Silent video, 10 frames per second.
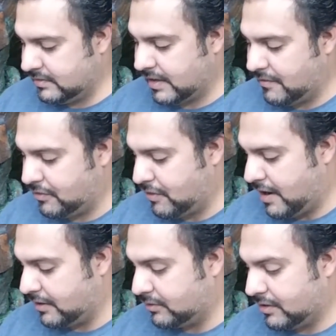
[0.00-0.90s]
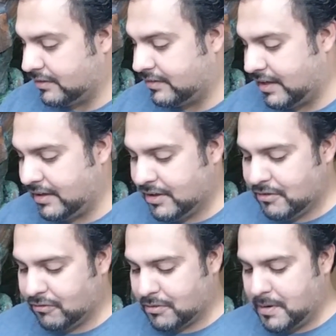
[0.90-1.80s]
Savage Dragon goes on to say,
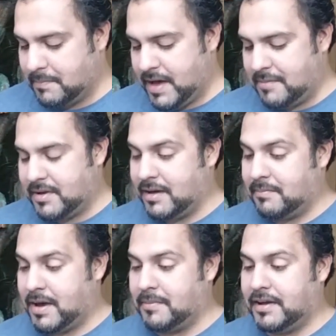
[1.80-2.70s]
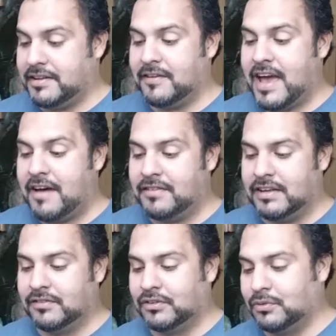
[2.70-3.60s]
what about Batman? Batman didn't have
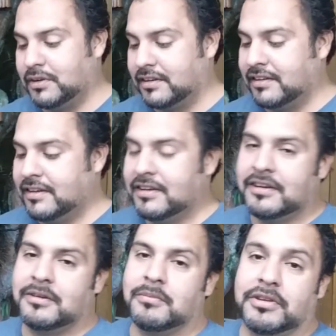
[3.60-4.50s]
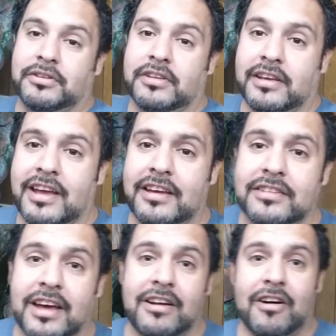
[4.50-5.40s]
an evil twin. But they're saying, yeah,
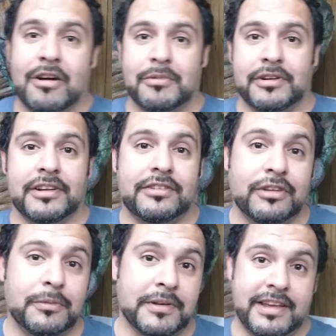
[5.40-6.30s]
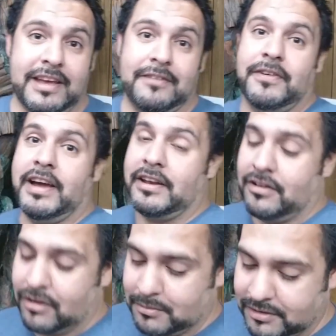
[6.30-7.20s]
he's got armor, and it's stupid. He can't fight
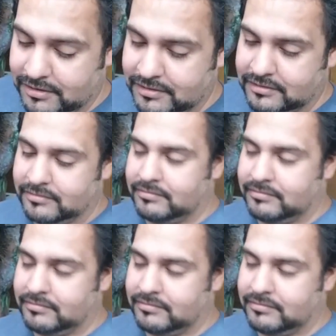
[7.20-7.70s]
in armor.